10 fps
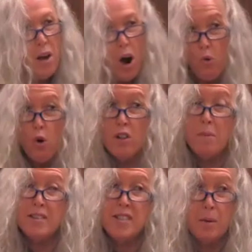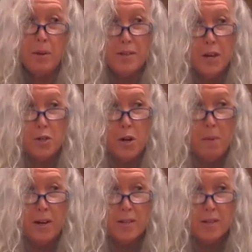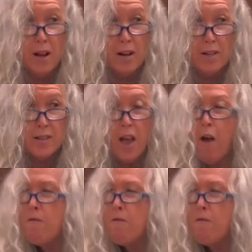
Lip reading: are all of my stabilization and maintenance clients.